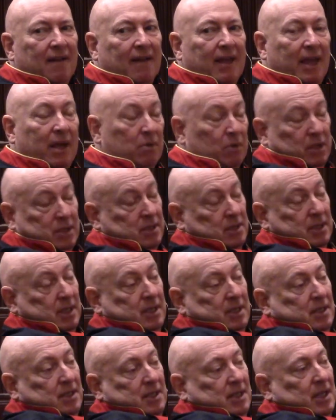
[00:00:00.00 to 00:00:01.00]

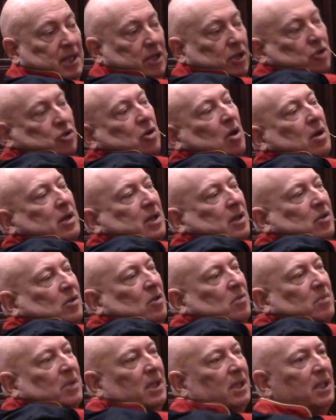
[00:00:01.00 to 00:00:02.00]
It's shocking to
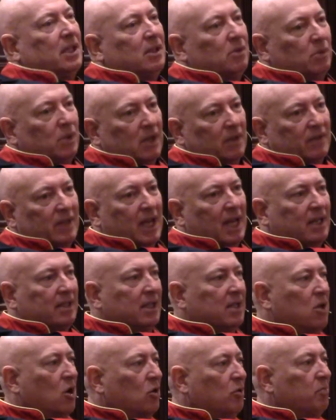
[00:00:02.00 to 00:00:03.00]
me that we have that
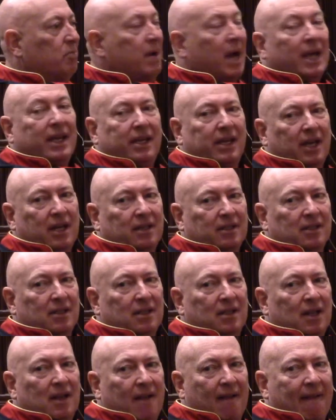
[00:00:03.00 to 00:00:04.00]
in our backyard.
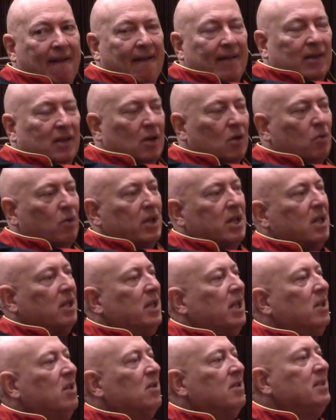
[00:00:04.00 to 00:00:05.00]
You know, when I
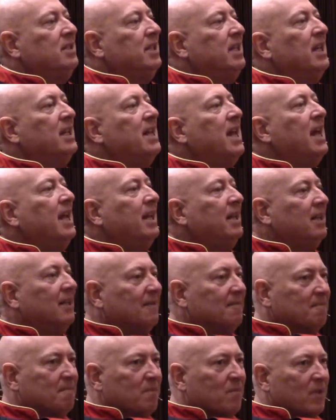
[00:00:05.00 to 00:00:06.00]
did on CNN,
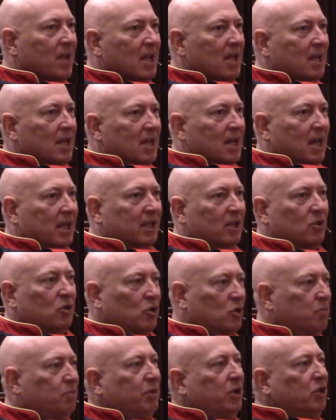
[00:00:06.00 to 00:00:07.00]
I did a
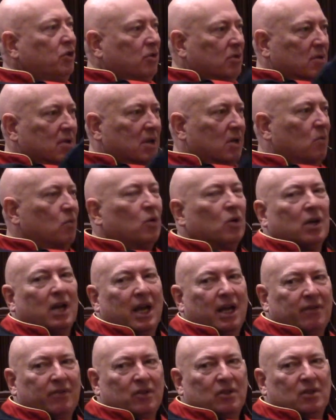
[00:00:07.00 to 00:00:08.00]
speech at world
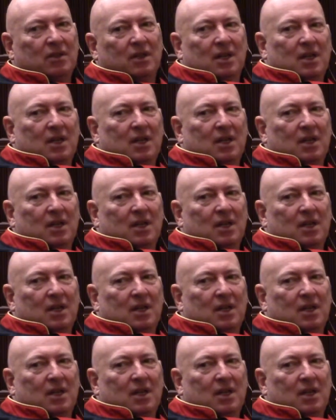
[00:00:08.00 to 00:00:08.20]
level.